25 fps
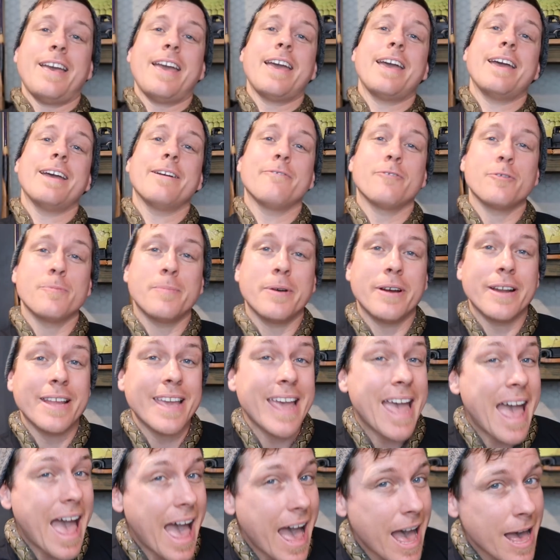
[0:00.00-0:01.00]
Hey
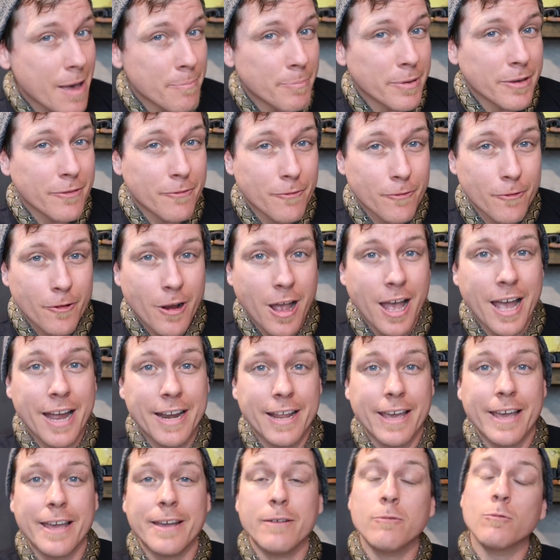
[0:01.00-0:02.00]
everybody, happy
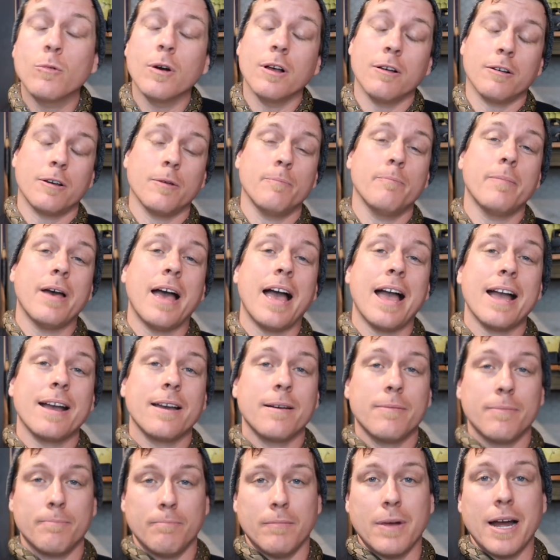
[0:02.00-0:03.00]
Friday. Welcome
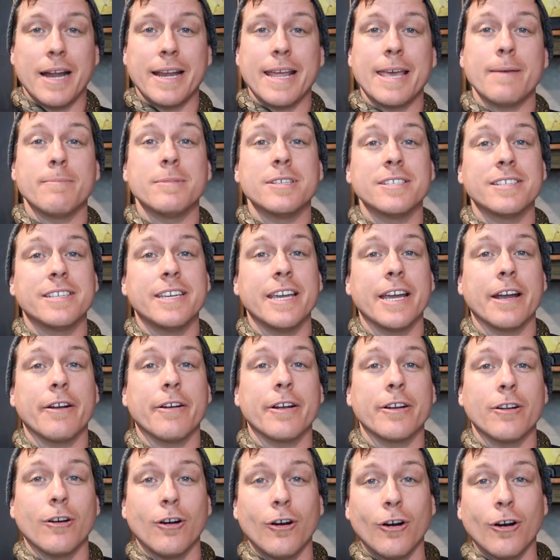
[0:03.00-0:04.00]
back. My name is
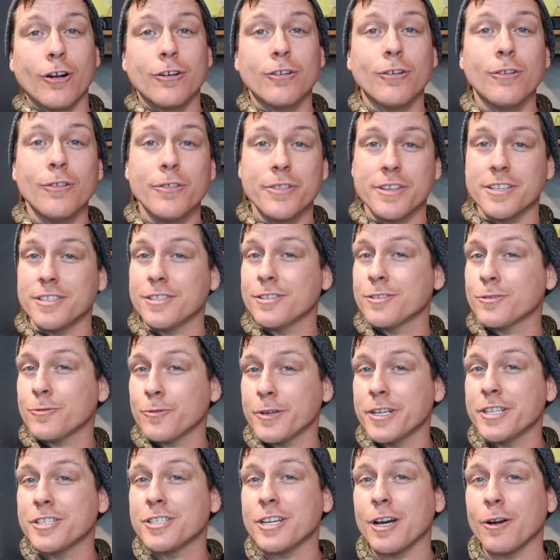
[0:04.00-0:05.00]
Garrett Hartle. This is
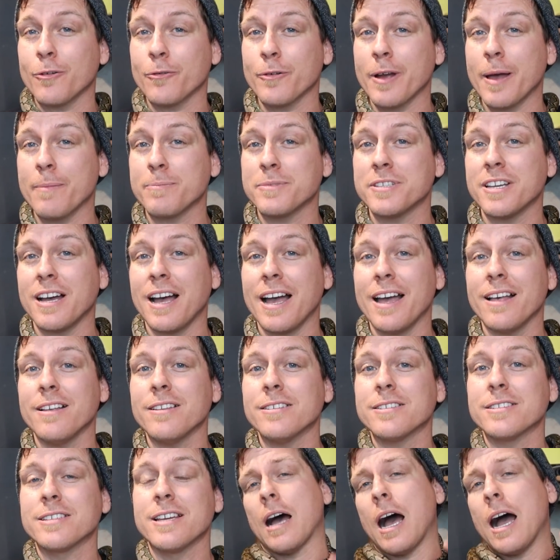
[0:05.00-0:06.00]
Reach Out
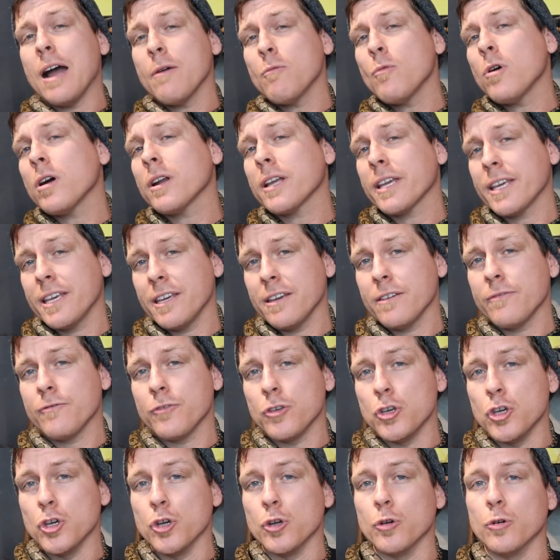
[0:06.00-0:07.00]
Reptiles. I want to give
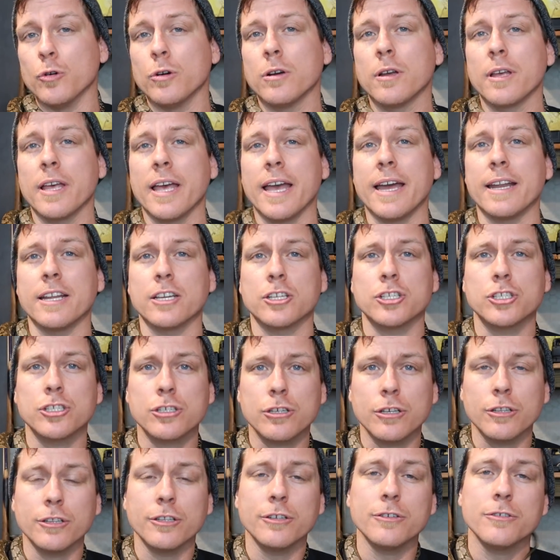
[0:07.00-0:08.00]
you an
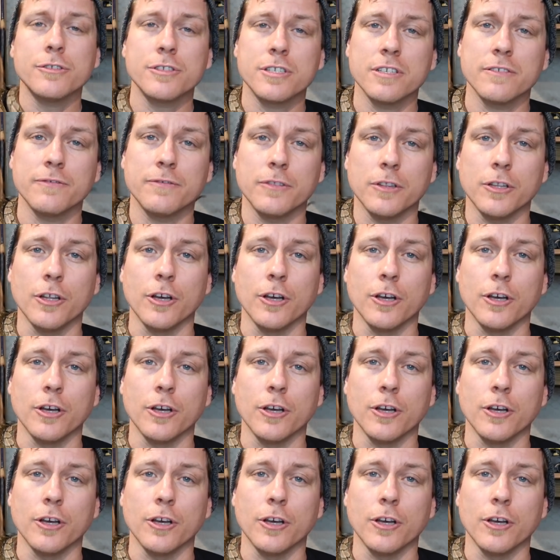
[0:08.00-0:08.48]
exclusive